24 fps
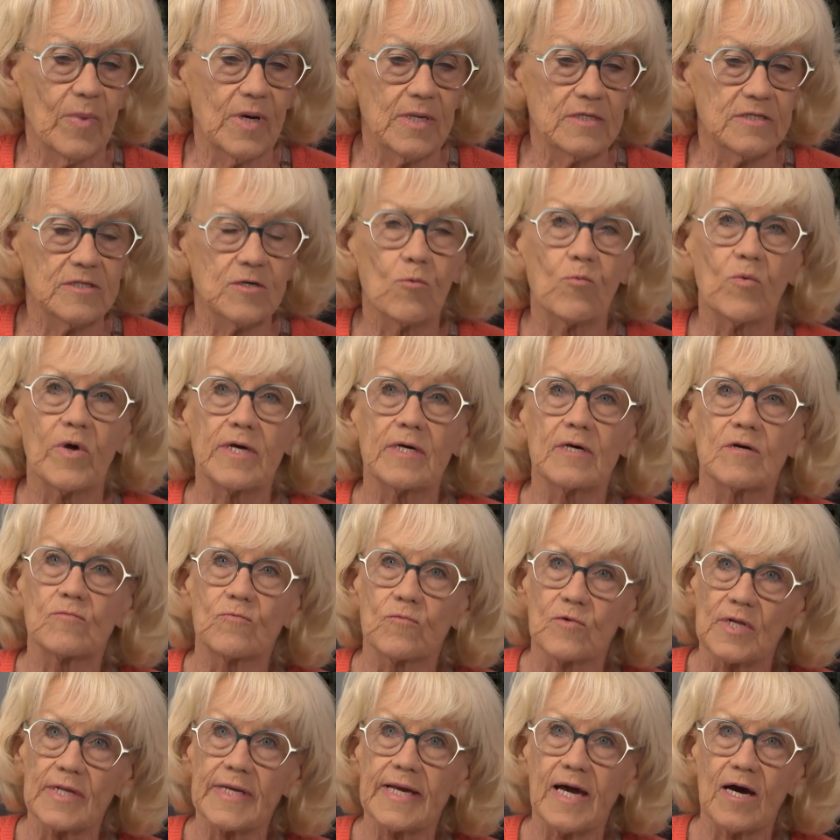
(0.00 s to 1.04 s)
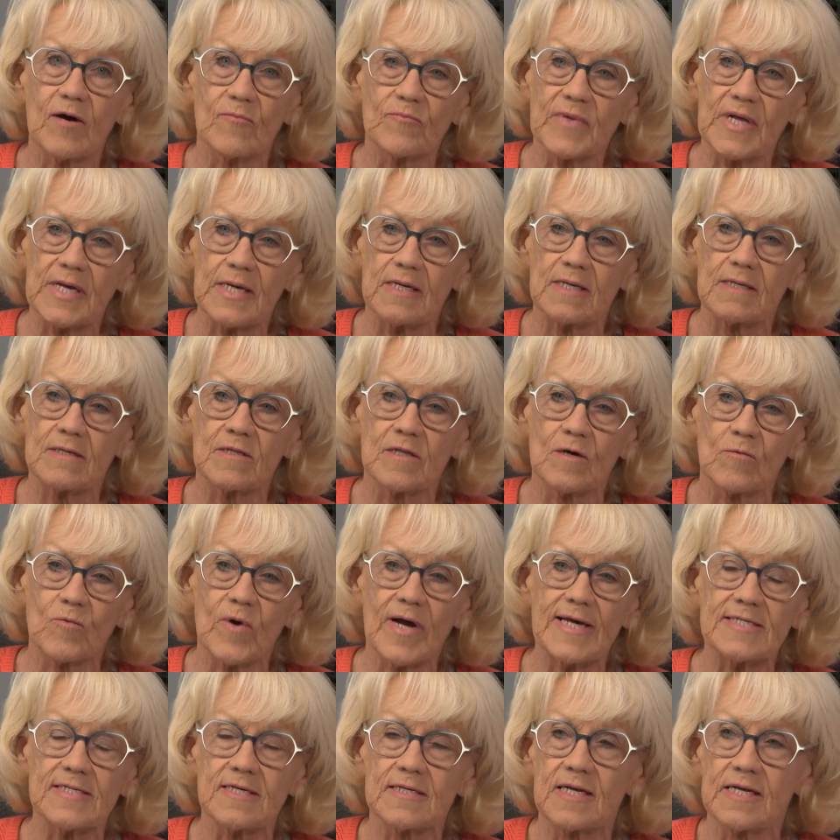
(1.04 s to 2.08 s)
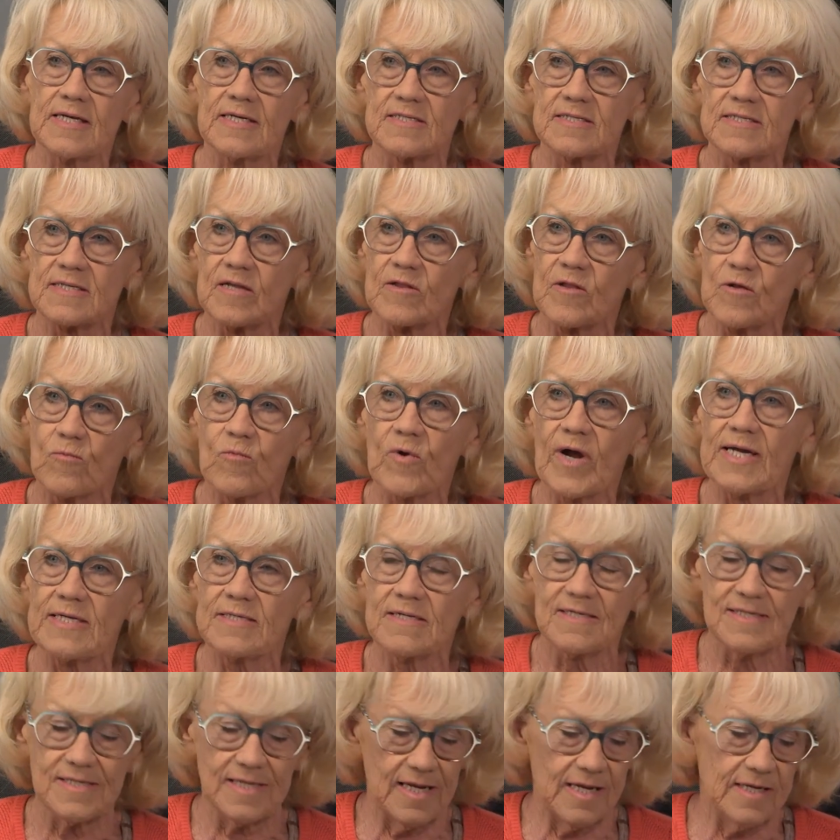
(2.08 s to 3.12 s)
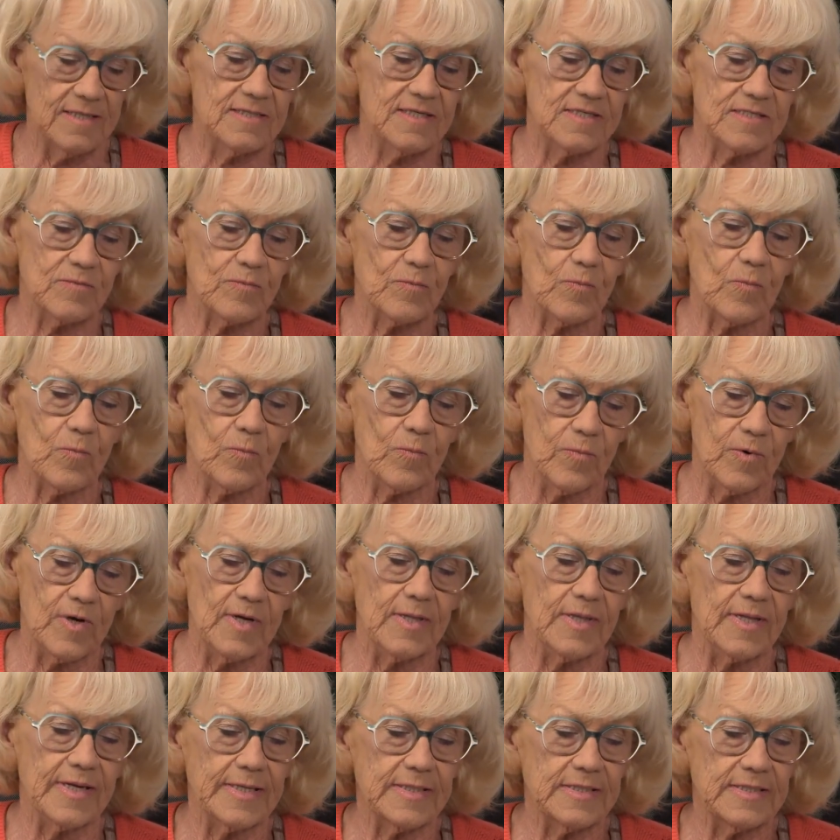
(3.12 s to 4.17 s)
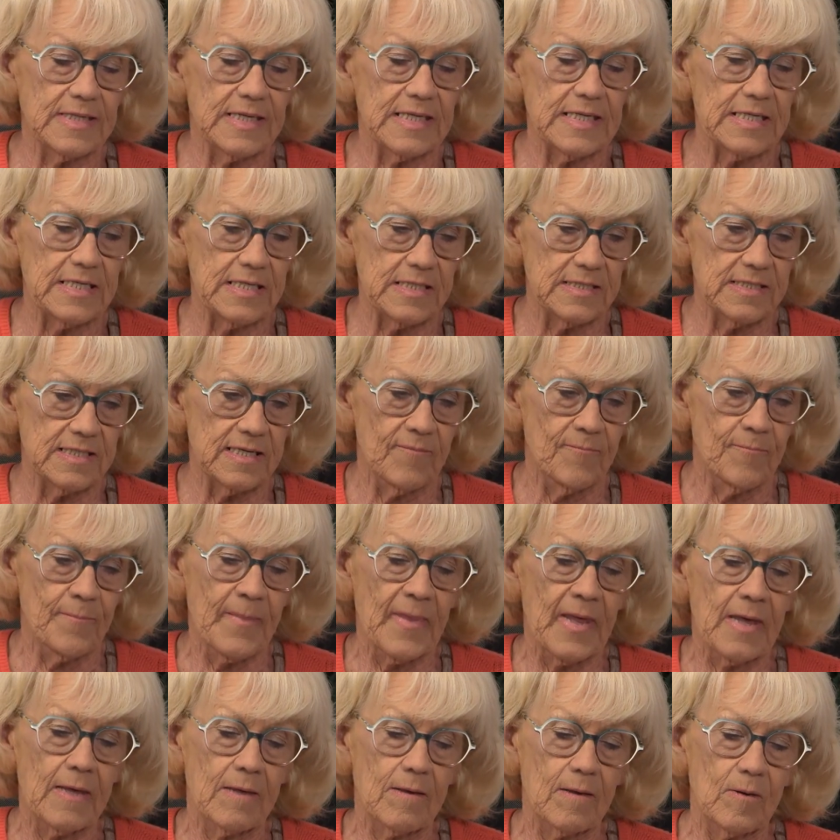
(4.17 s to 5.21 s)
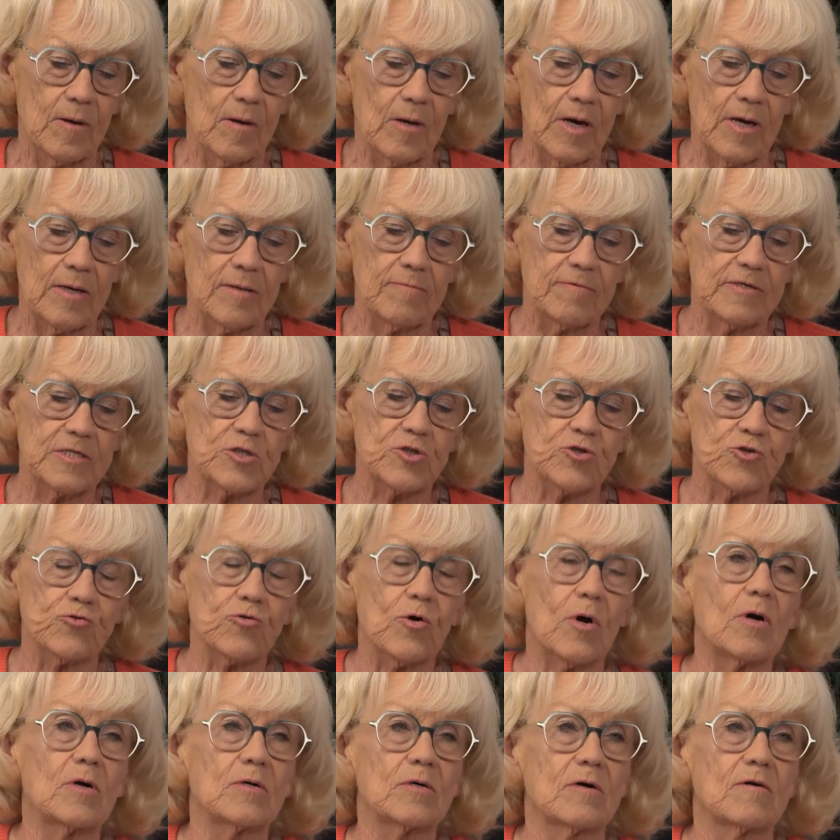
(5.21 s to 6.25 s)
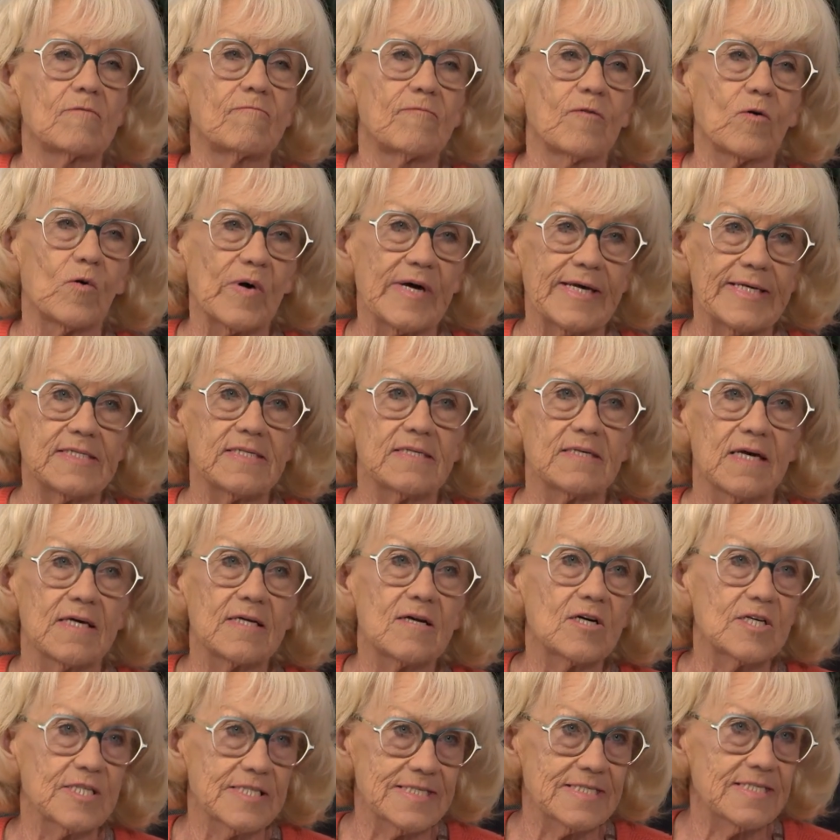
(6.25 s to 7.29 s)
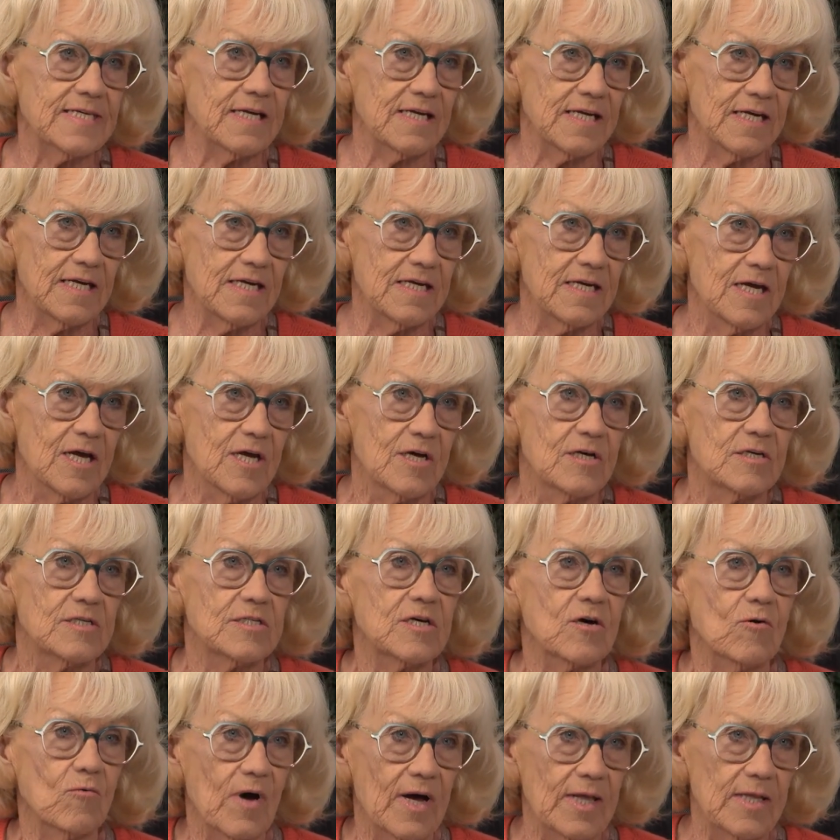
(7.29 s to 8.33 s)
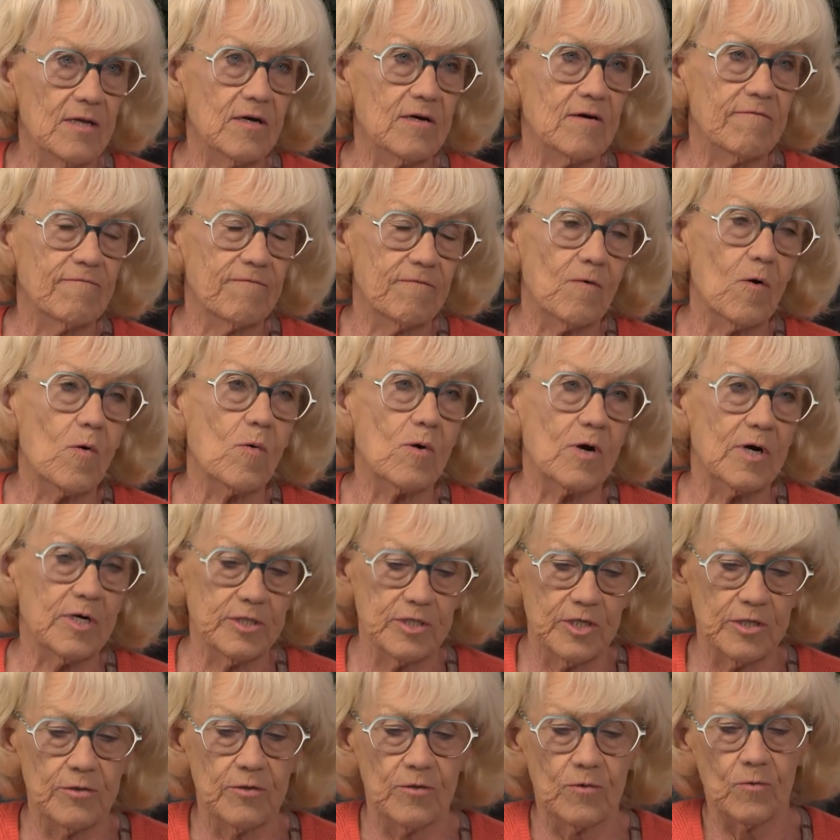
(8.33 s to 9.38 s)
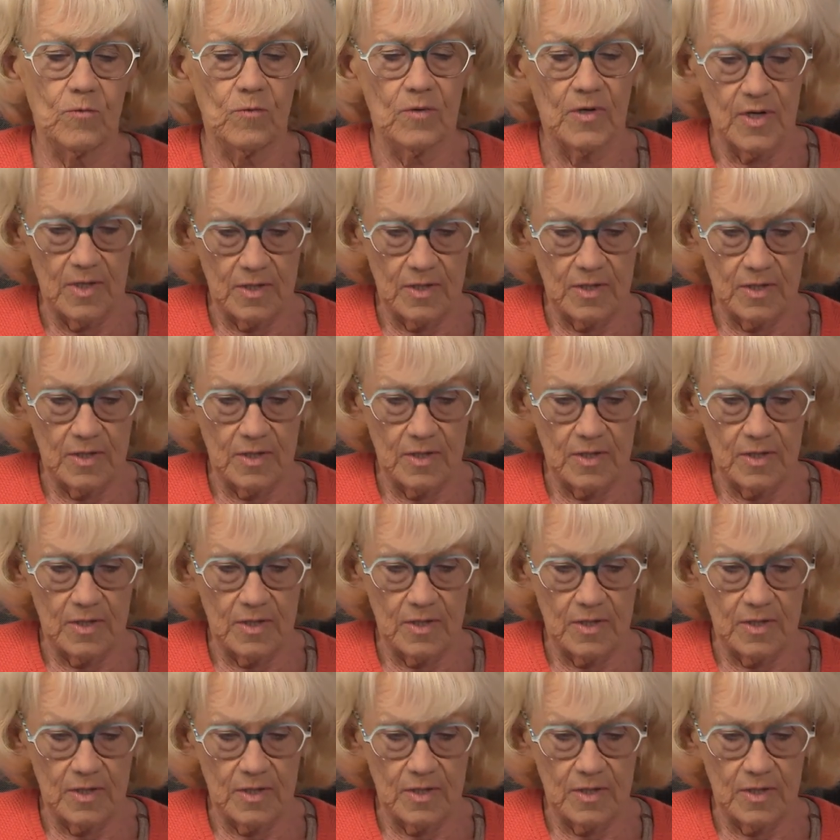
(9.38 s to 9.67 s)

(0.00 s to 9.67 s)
so we can really help the residents, and the residents really need a stronger voice in our city. So I look forward to